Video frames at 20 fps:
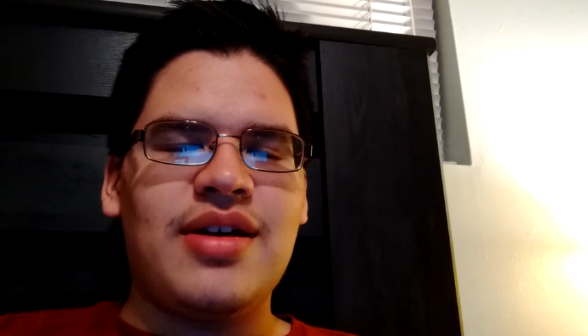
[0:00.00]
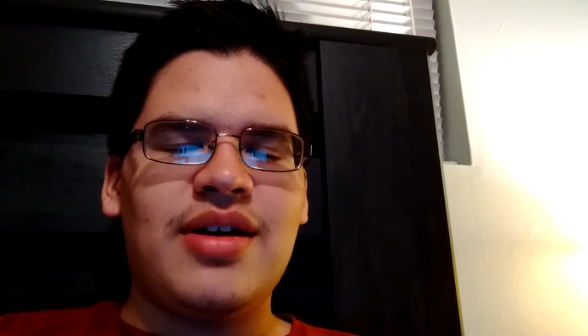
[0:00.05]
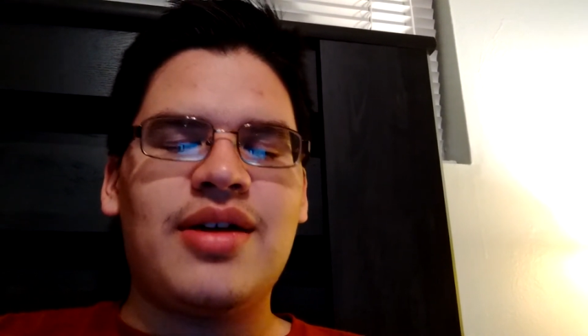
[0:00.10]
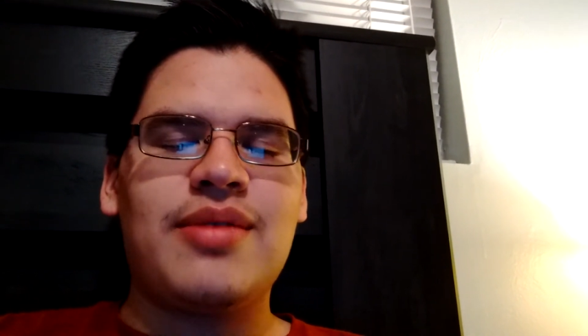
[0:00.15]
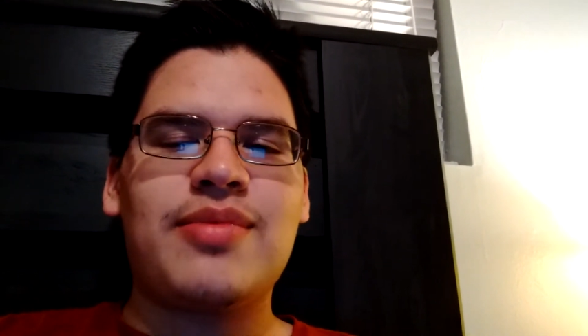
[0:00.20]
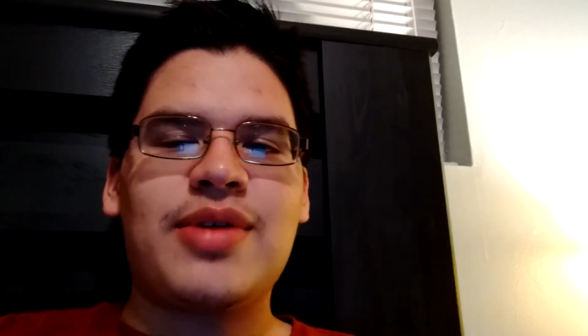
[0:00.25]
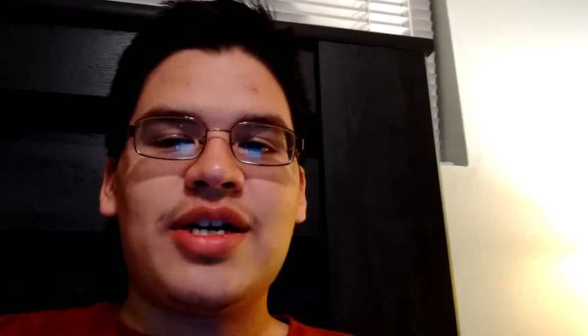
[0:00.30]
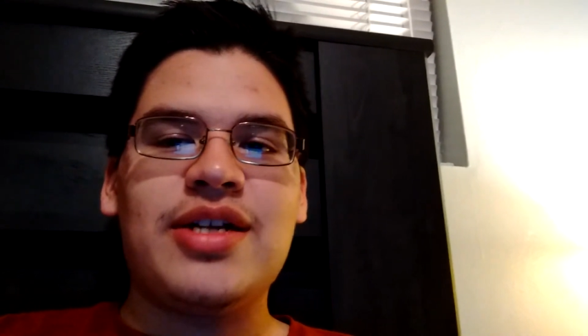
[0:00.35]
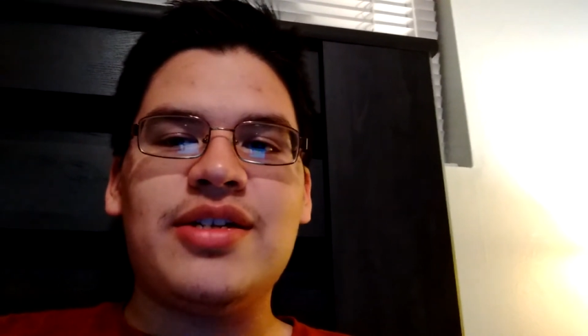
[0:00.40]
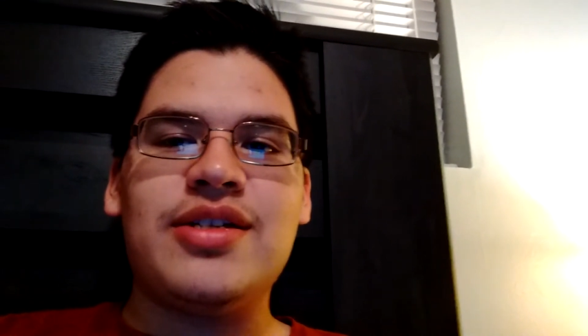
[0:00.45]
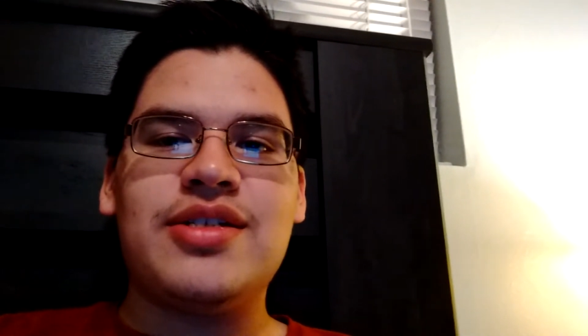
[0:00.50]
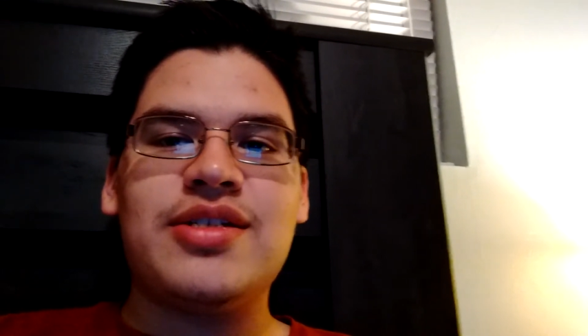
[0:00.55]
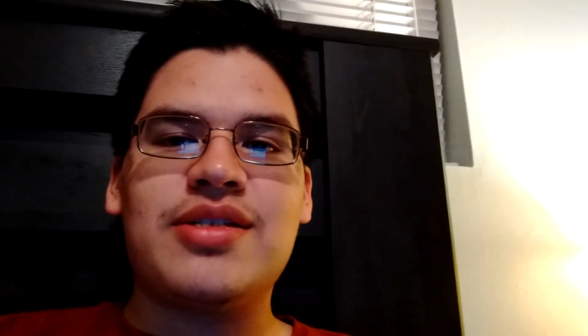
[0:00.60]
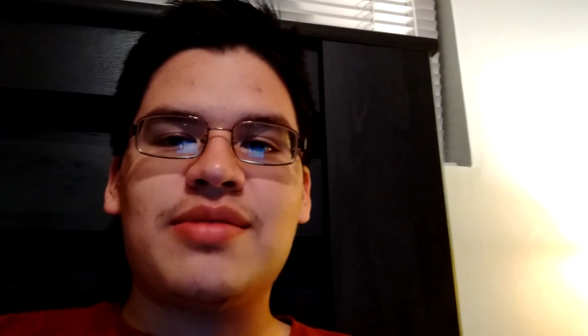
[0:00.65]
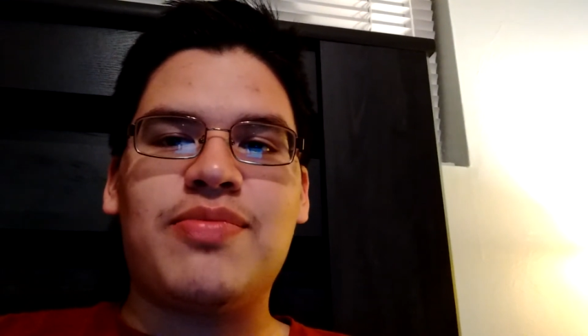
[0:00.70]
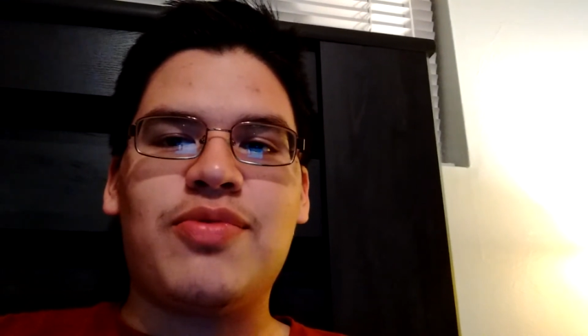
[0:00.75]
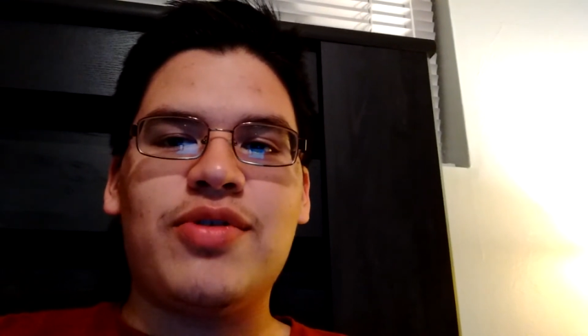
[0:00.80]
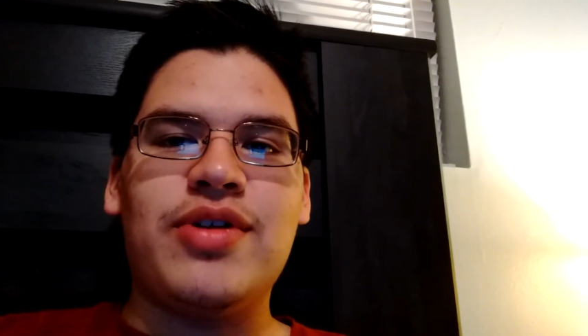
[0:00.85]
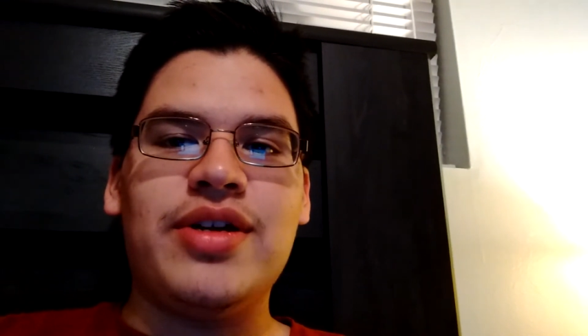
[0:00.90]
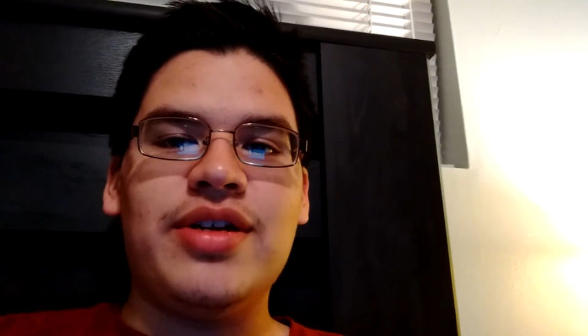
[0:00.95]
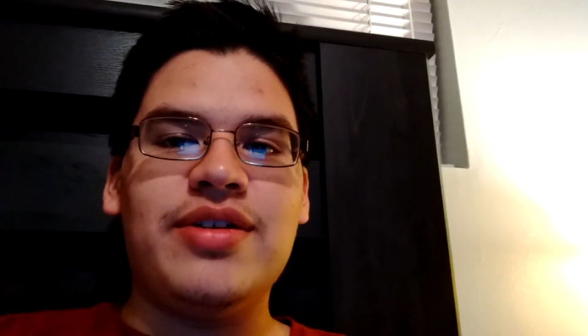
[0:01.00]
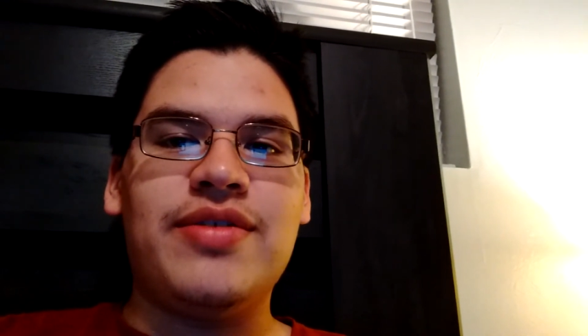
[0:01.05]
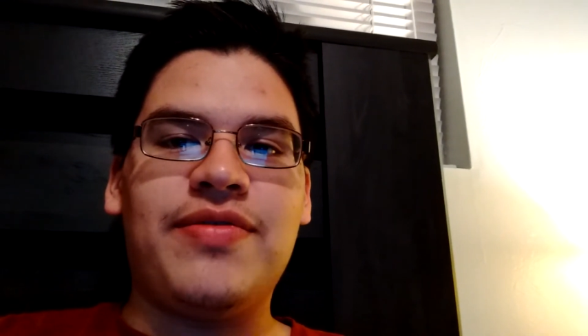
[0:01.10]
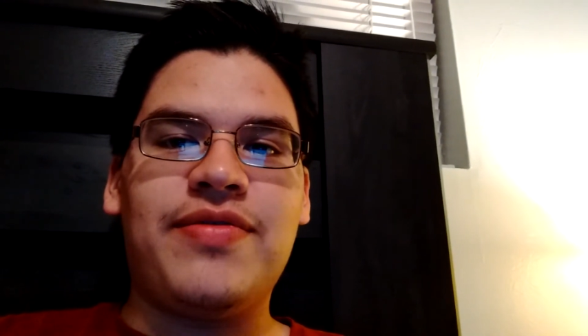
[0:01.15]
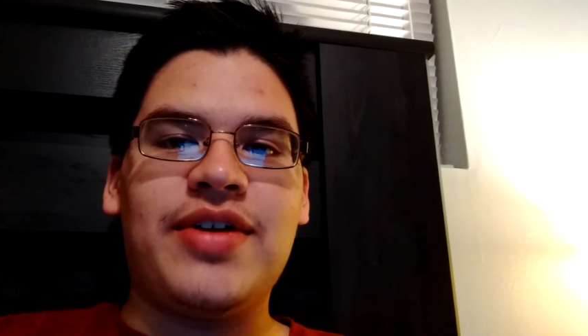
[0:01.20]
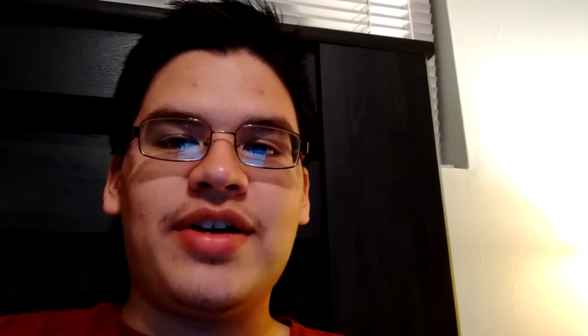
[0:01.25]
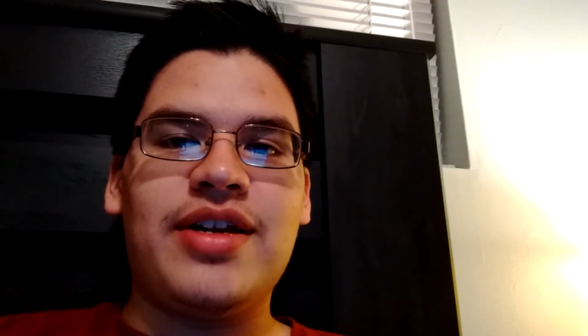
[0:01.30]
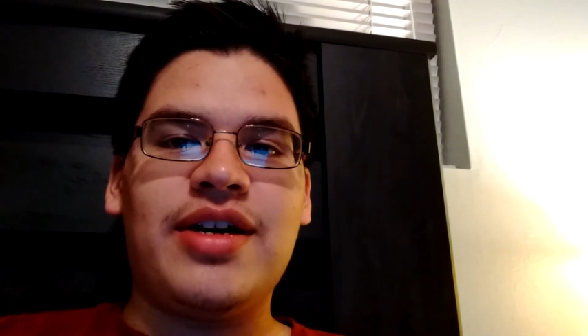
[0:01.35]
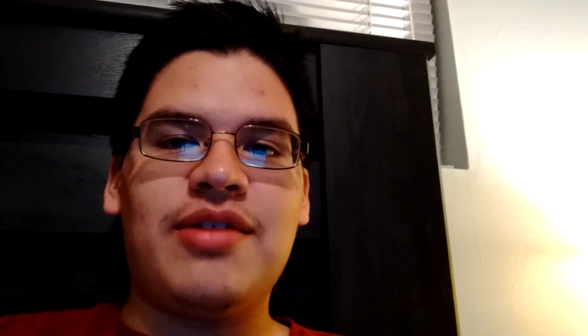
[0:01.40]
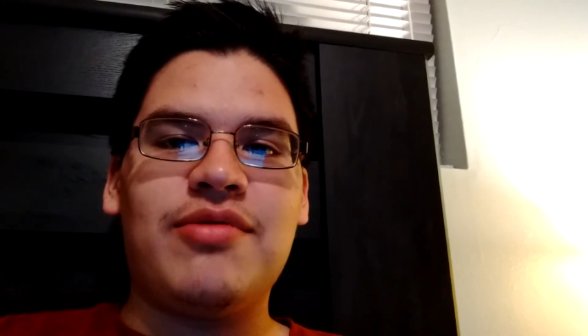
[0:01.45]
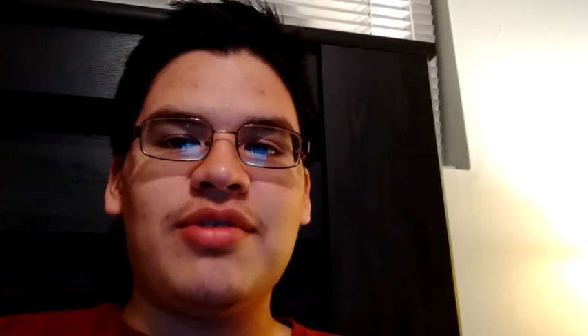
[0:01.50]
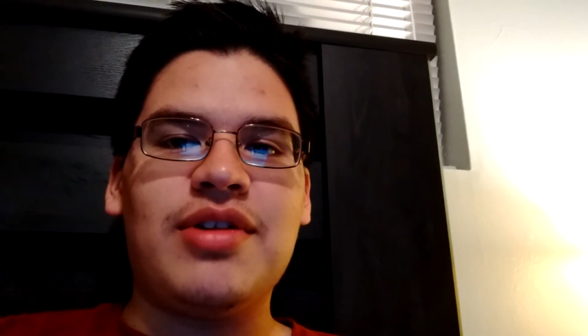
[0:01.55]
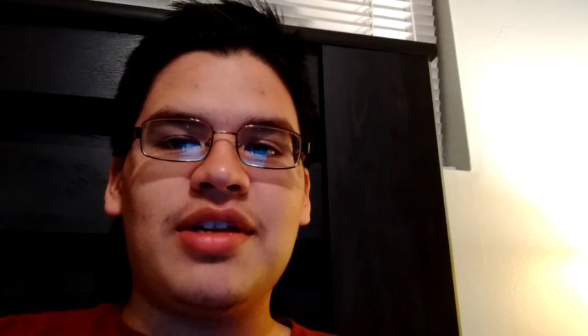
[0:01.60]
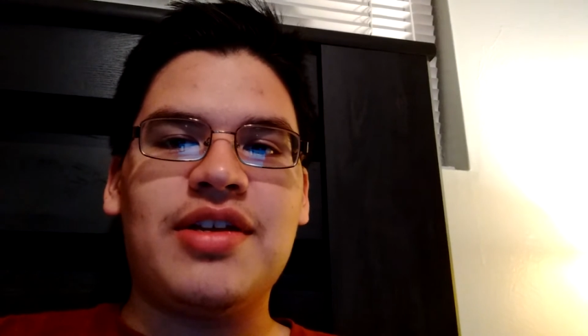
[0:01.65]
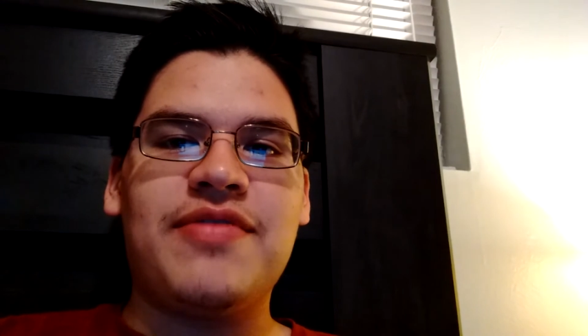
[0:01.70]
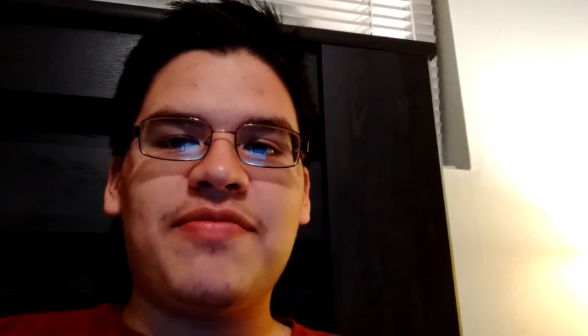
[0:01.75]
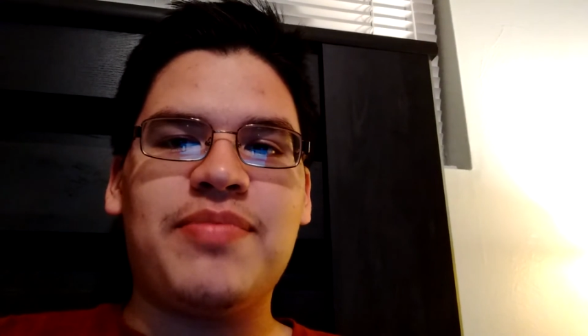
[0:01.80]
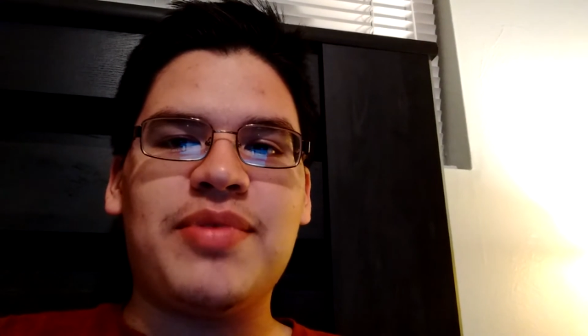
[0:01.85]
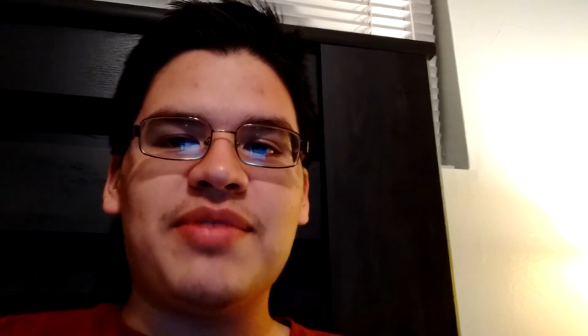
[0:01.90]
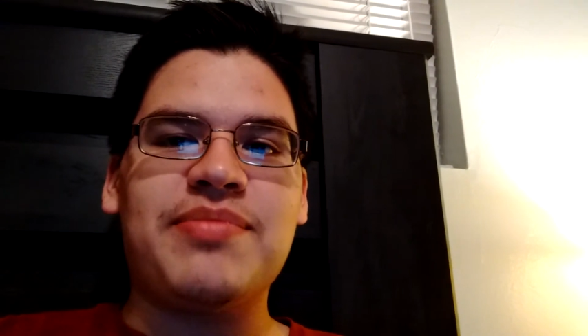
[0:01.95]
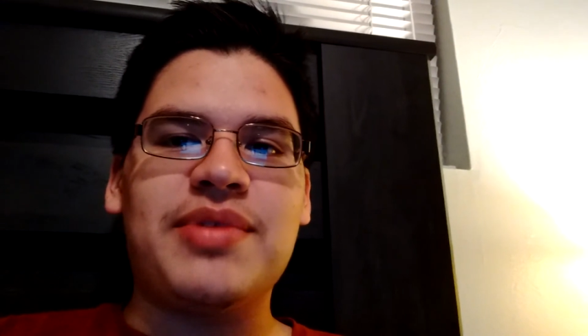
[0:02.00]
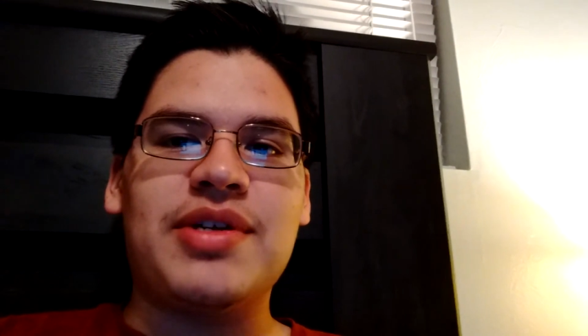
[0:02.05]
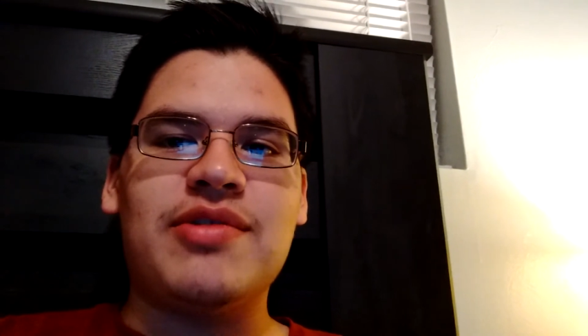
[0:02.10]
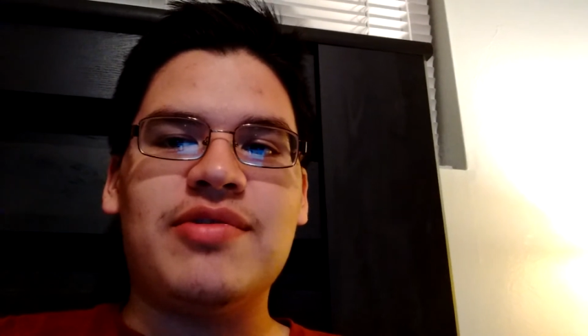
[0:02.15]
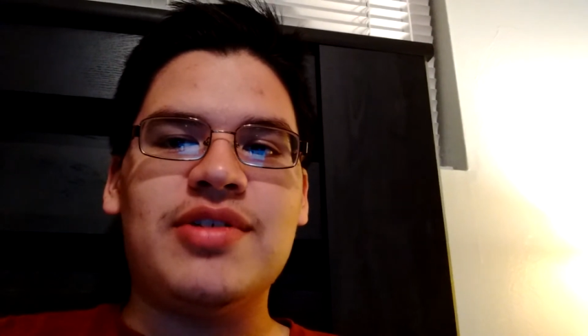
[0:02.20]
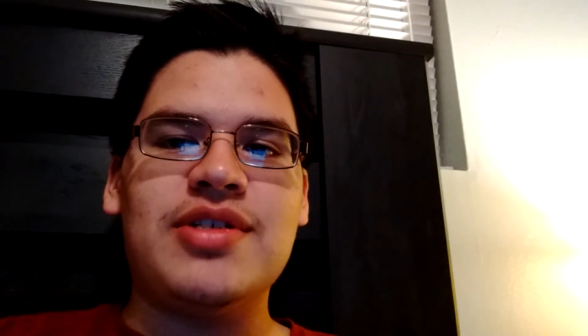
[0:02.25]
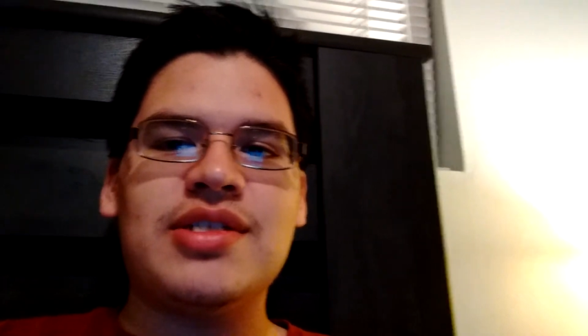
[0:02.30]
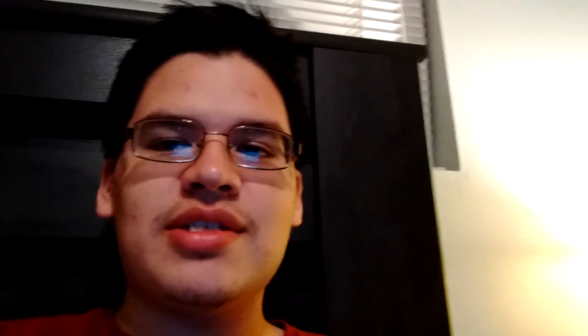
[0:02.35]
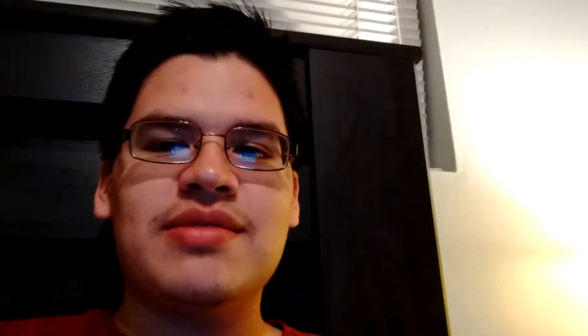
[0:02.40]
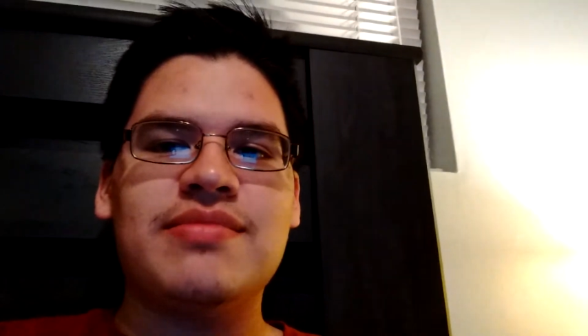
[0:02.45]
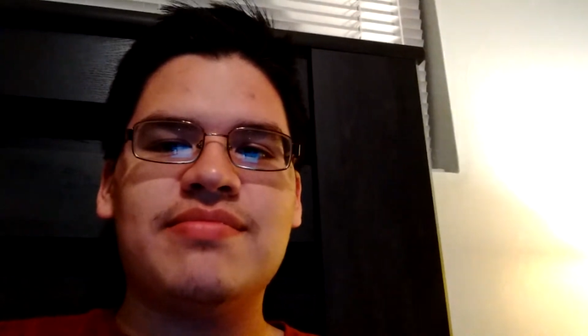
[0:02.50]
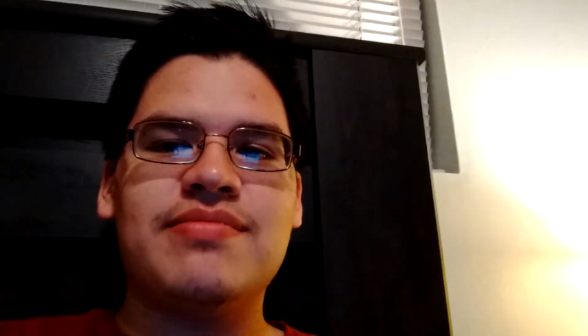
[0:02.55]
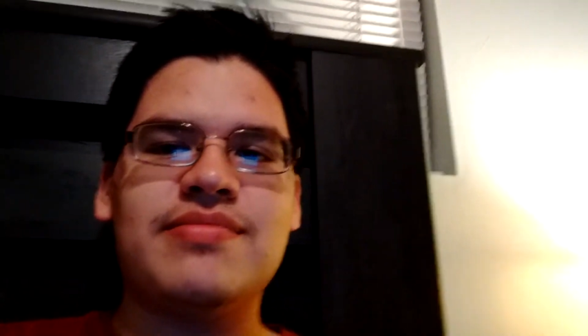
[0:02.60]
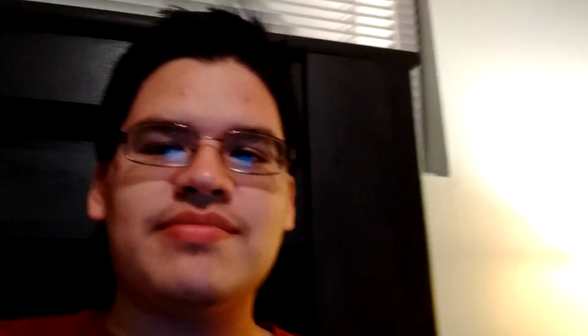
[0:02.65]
I'm kind of disappointed to find out what leaf peeping was.